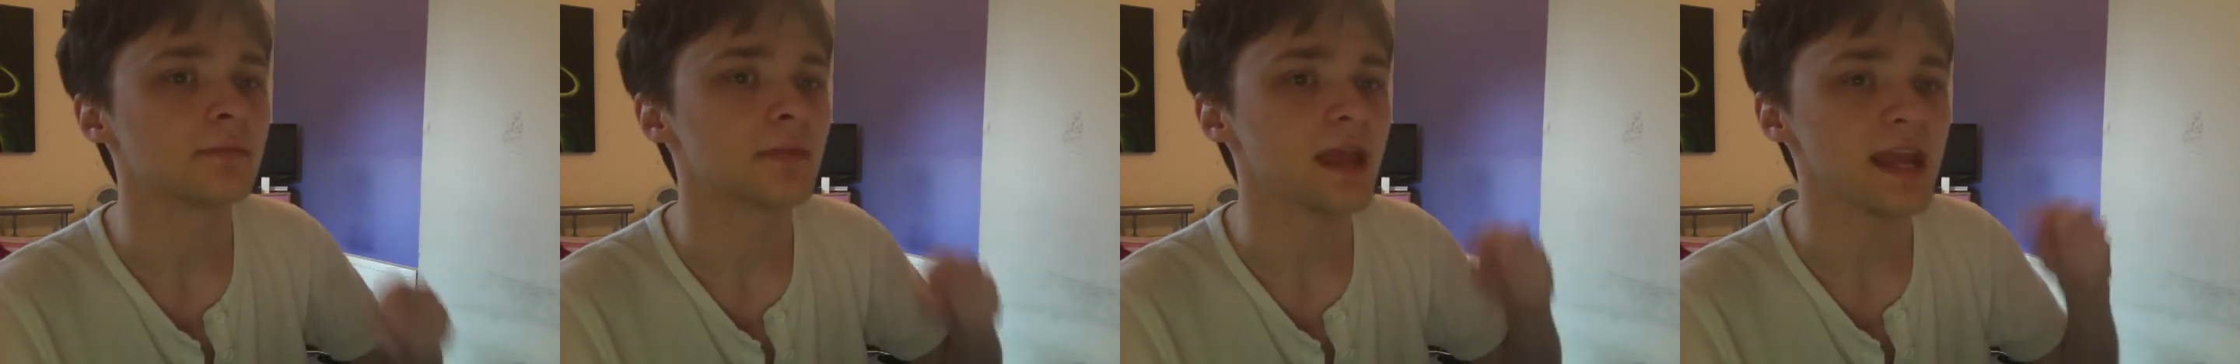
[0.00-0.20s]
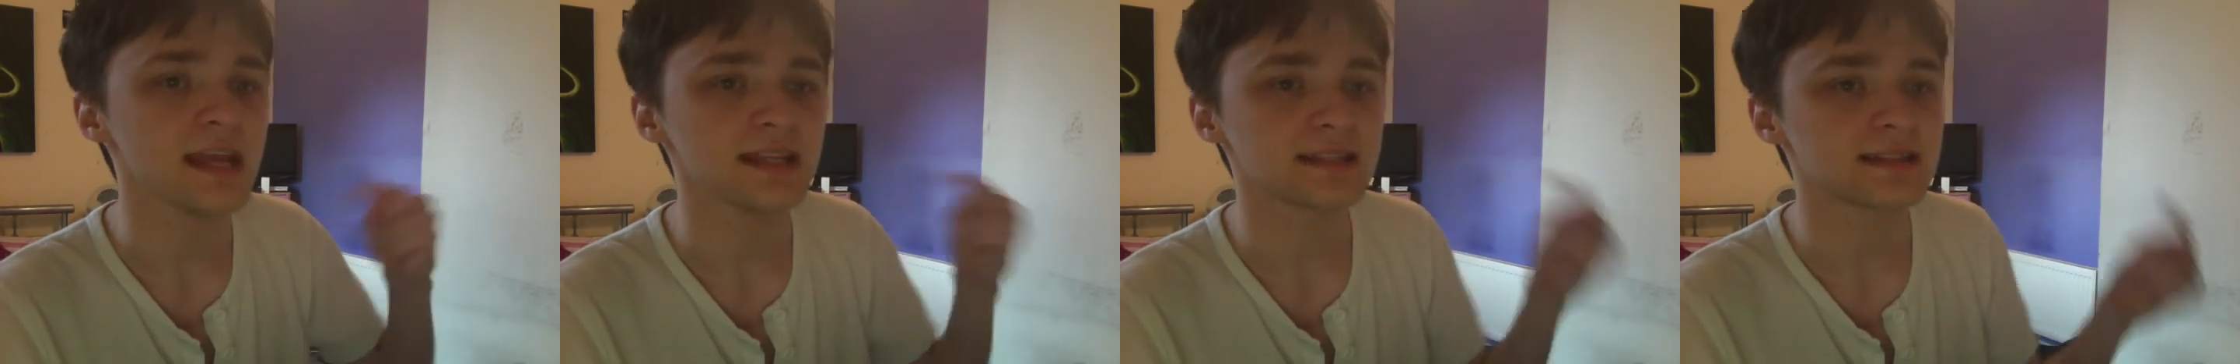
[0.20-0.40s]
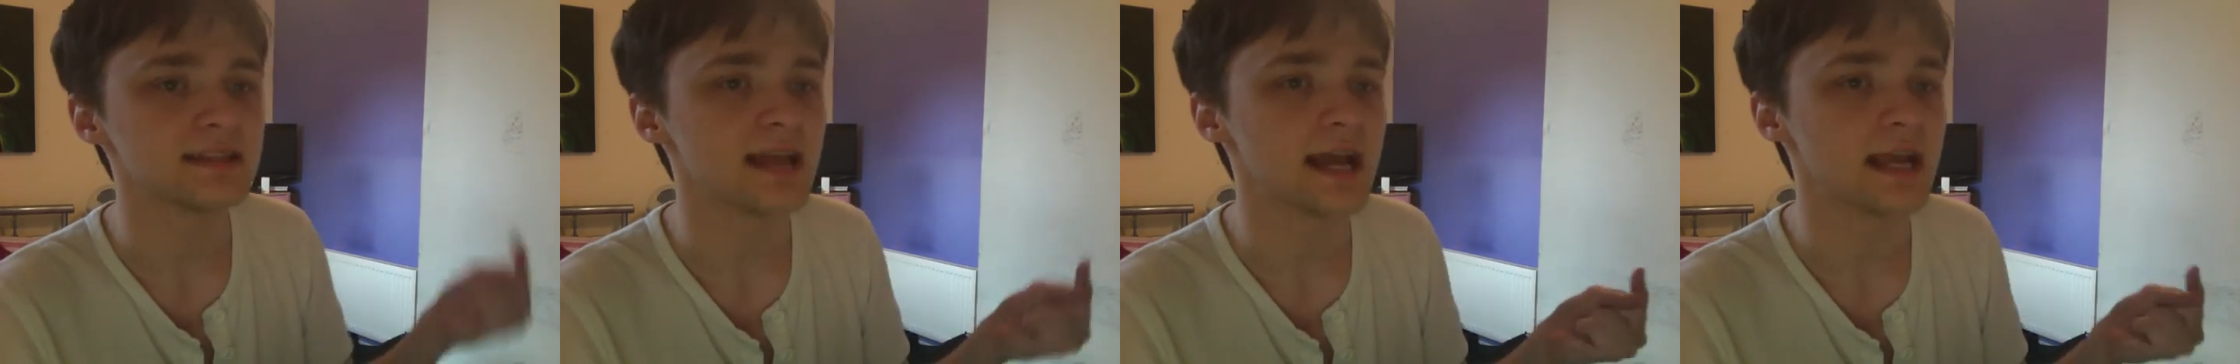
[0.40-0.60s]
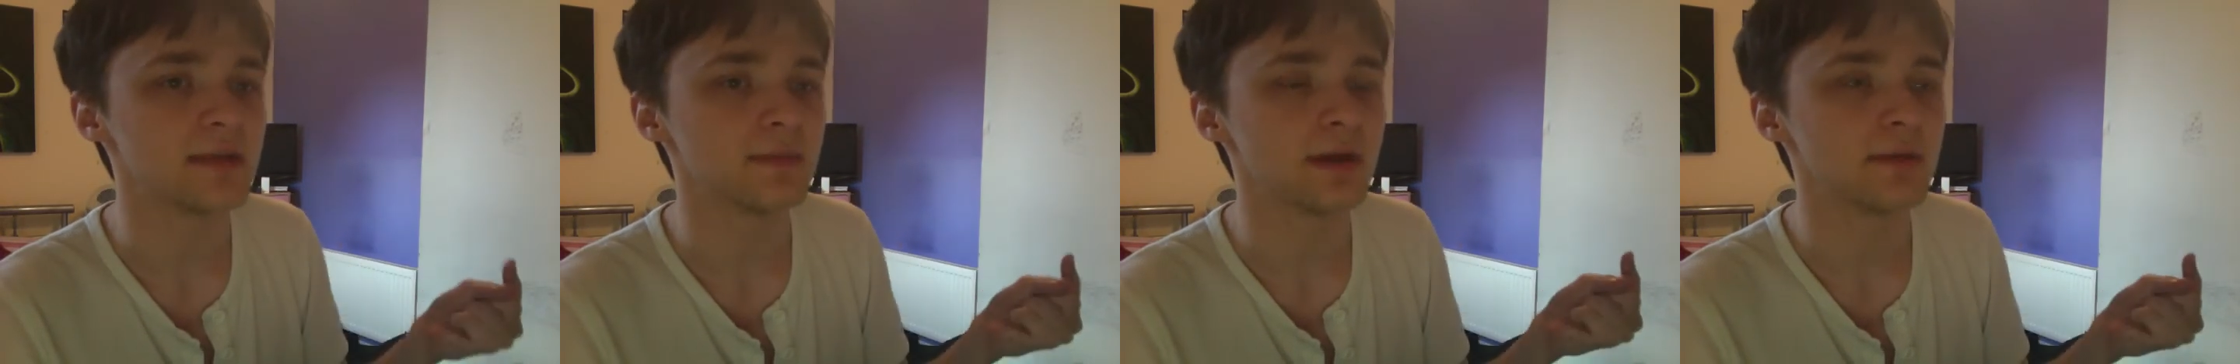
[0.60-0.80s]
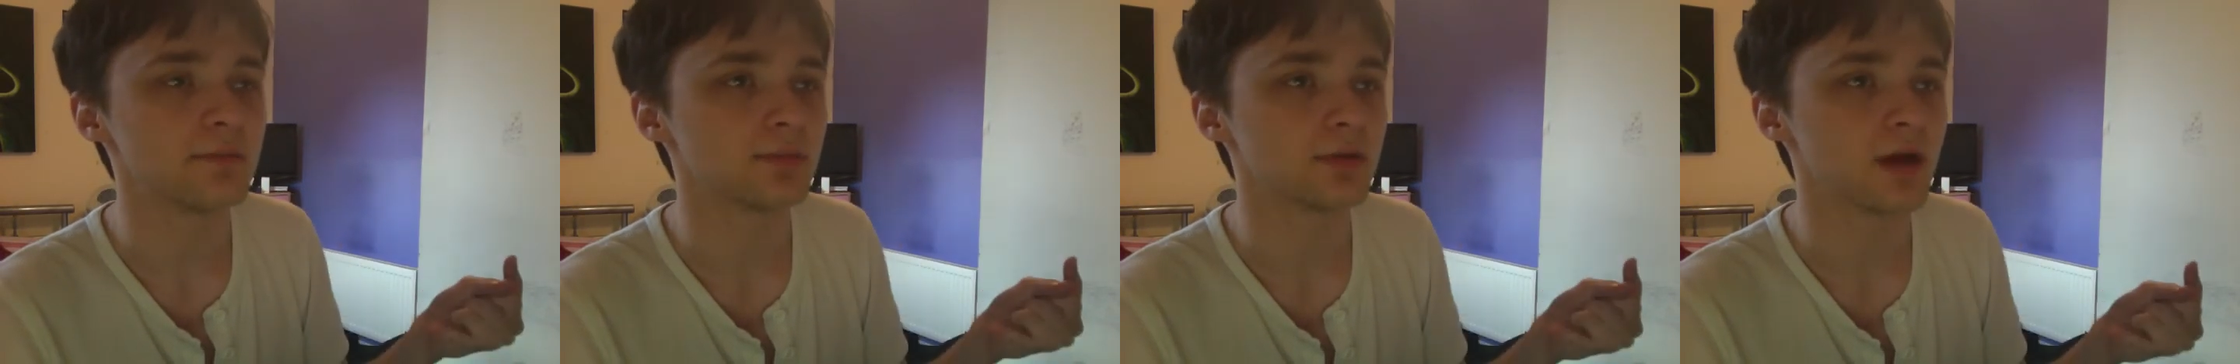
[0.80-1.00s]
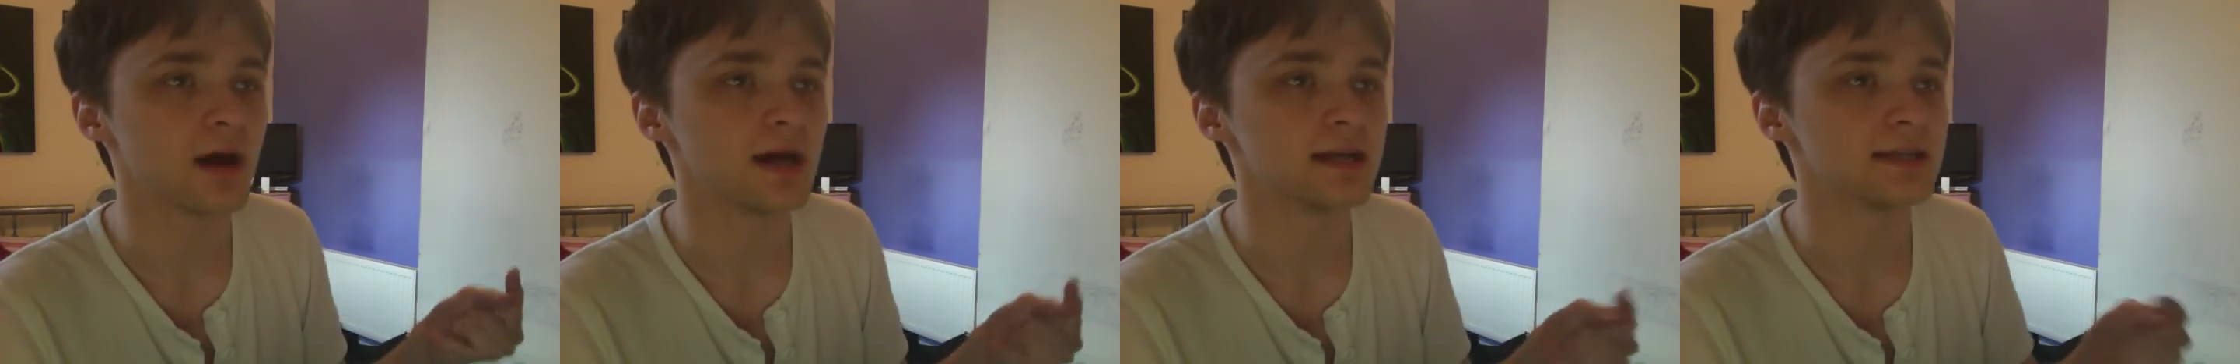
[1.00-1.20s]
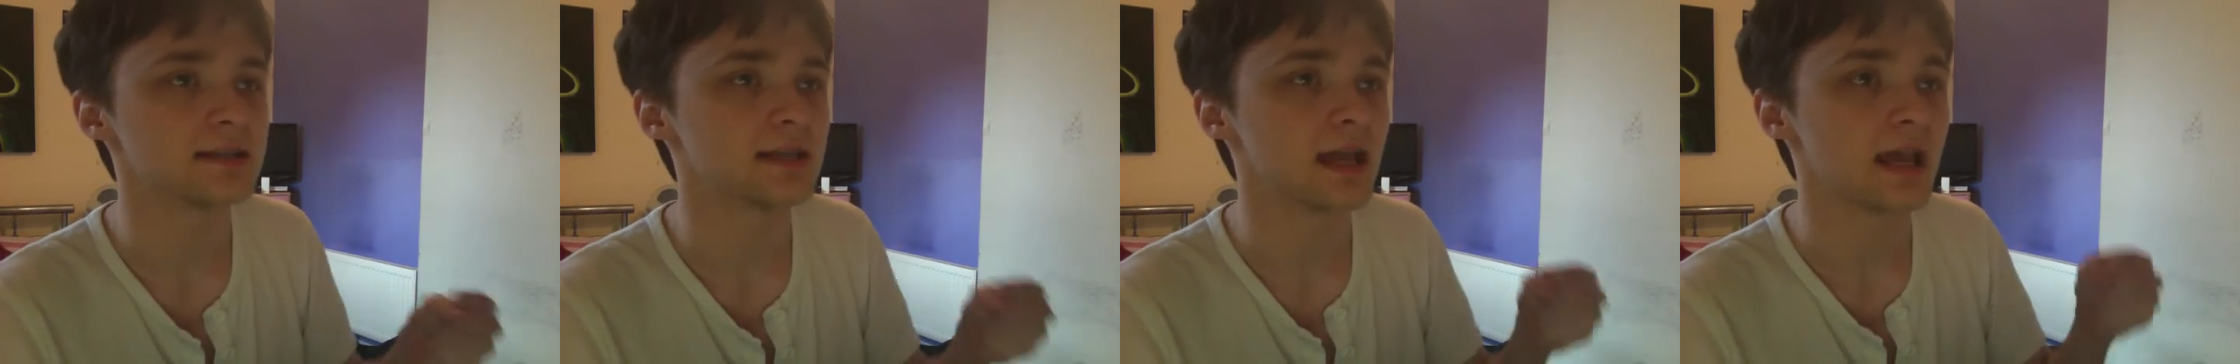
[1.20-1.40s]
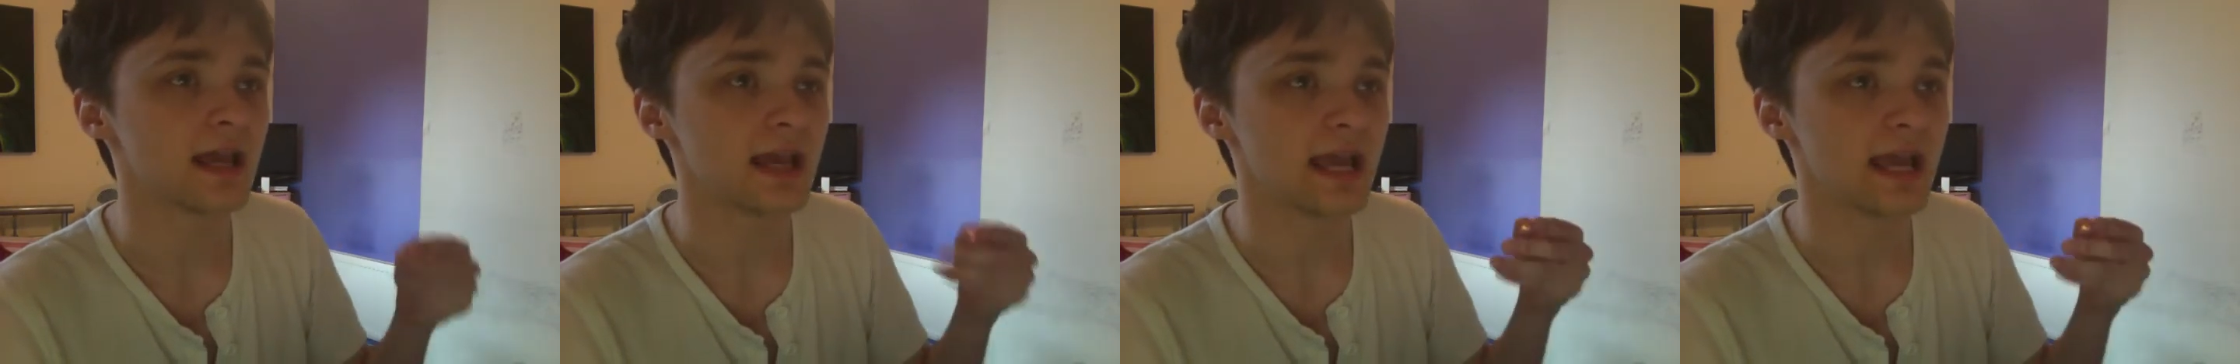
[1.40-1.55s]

its name implies